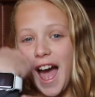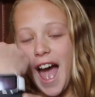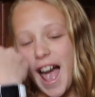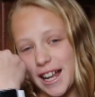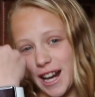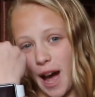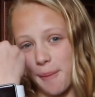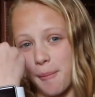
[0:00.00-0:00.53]

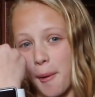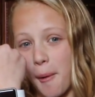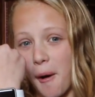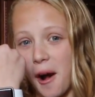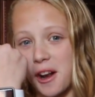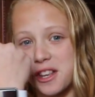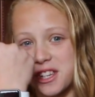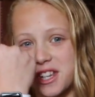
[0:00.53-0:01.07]
An Apple
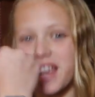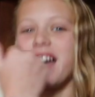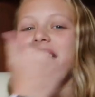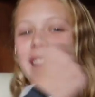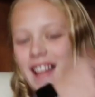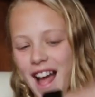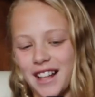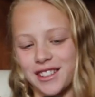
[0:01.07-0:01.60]
Watch.
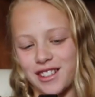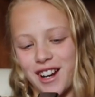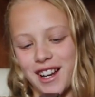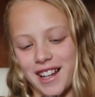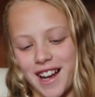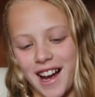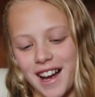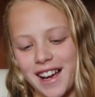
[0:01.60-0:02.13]
That's
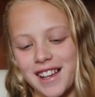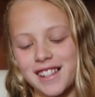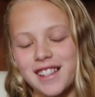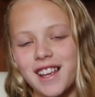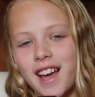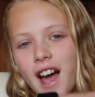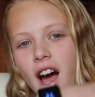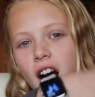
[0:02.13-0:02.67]
right
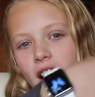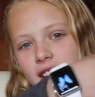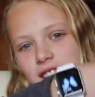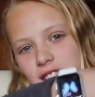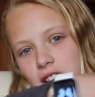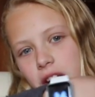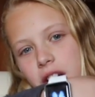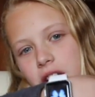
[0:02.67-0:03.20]
guys, a
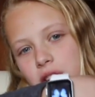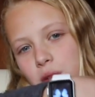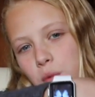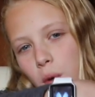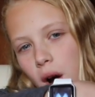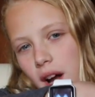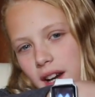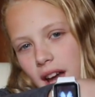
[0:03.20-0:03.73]
Series
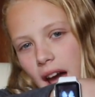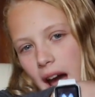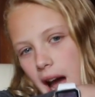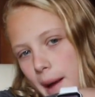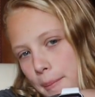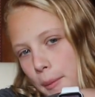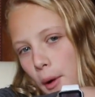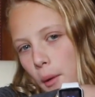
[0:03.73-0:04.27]
1
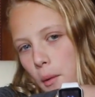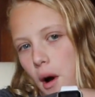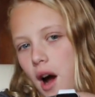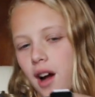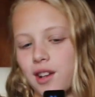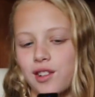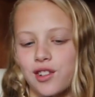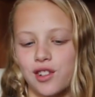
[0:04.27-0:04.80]
Apple
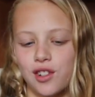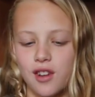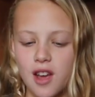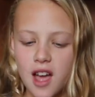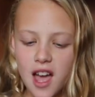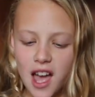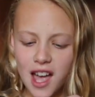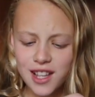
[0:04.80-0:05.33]
Watch.
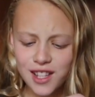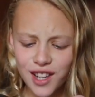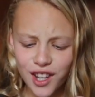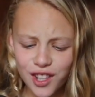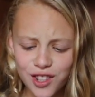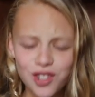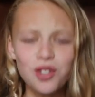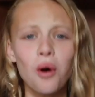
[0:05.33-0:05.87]
Isn't
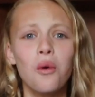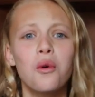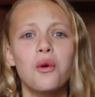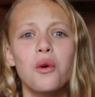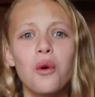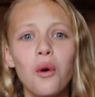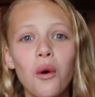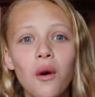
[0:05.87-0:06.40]
it so
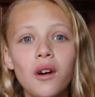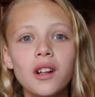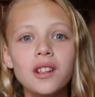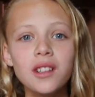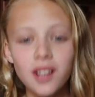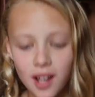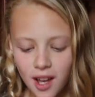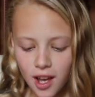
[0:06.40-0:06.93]
cool?